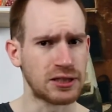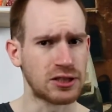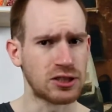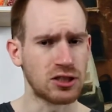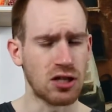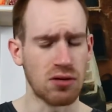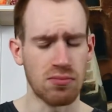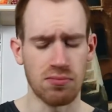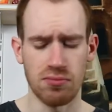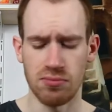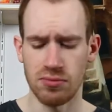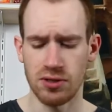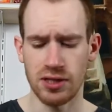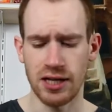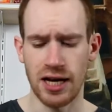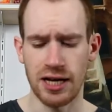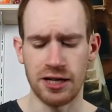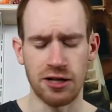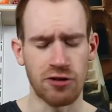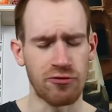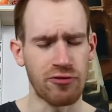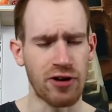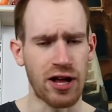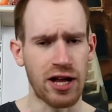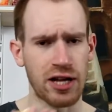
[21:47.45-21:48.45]
some kind
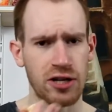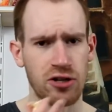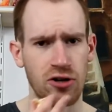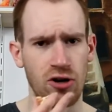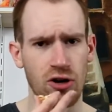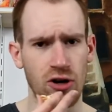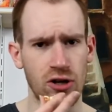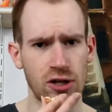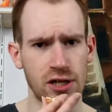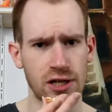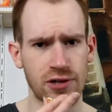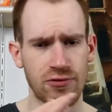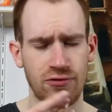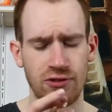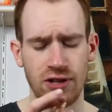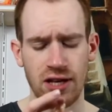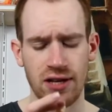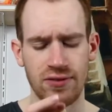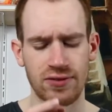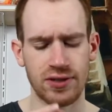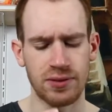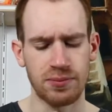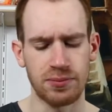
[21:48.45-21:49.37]
of alcoholic flavor,